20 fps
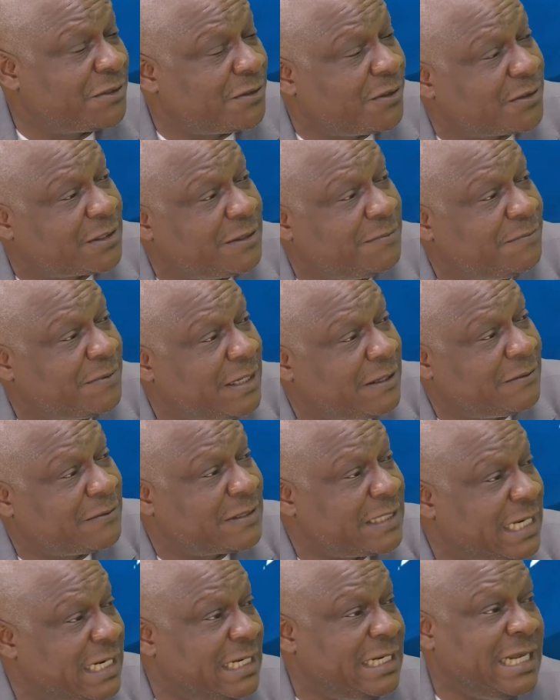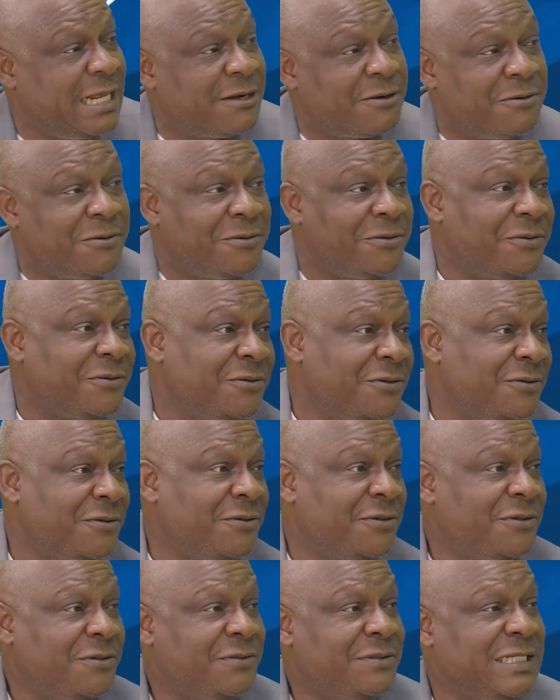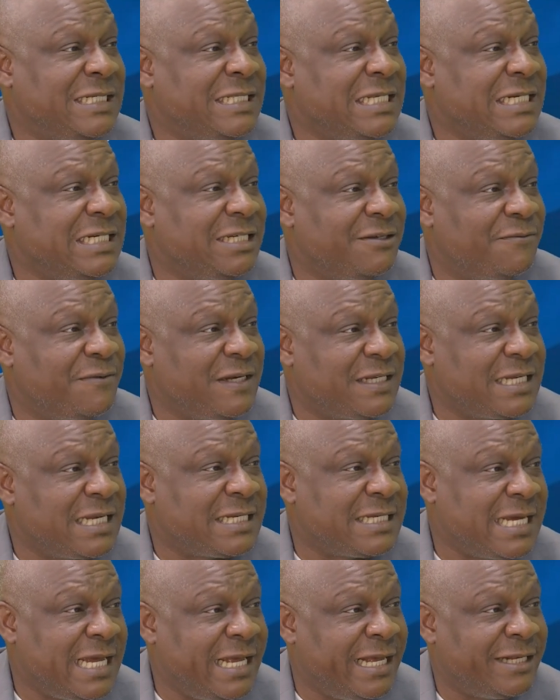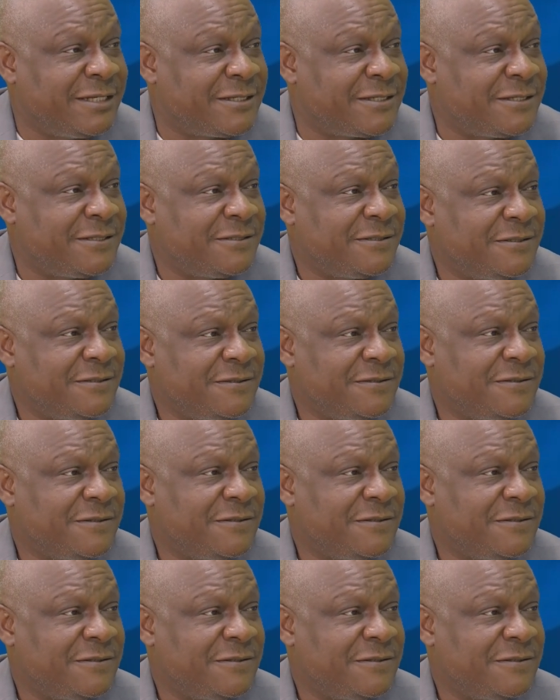we talked about earlier on, the 3 deflated tires.